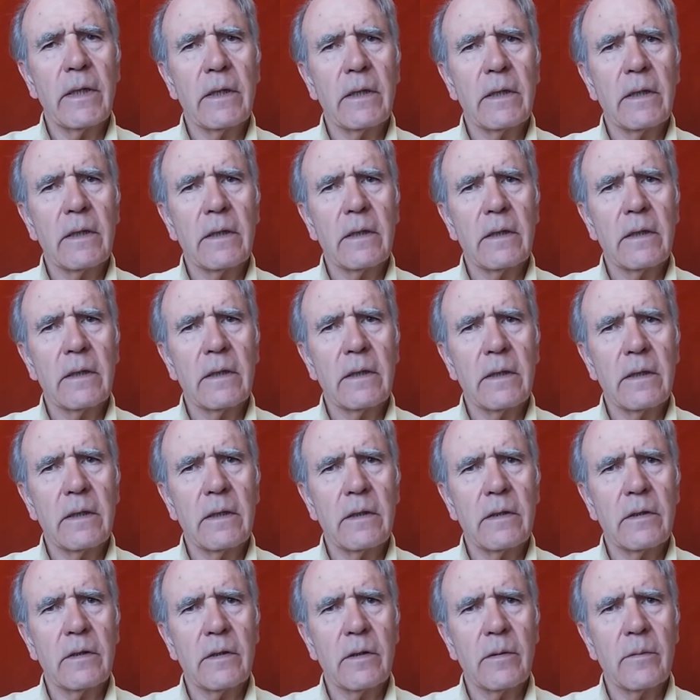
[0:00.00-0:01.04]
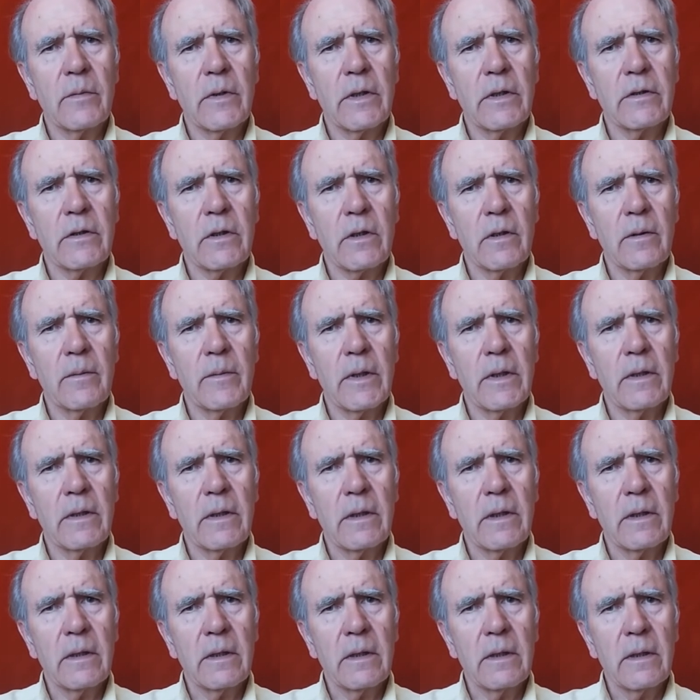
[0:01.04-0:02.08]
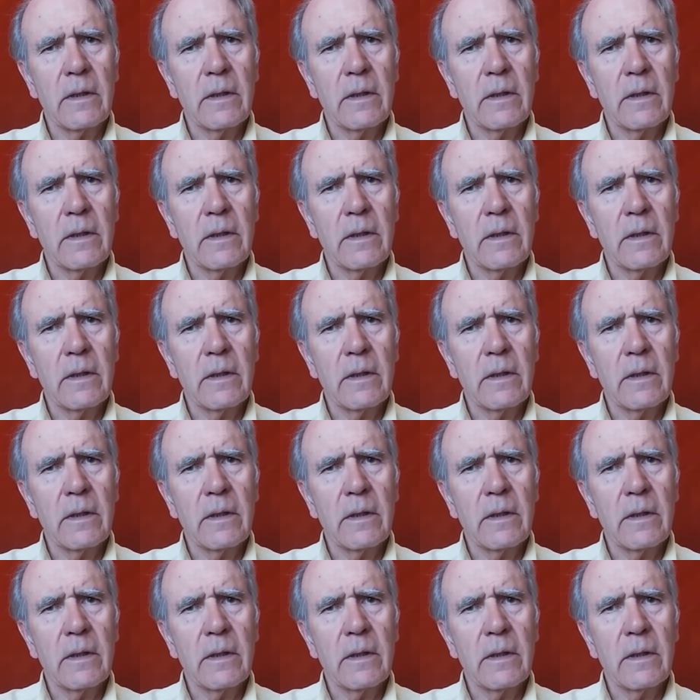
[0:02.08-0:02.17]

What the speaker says: being is the most common,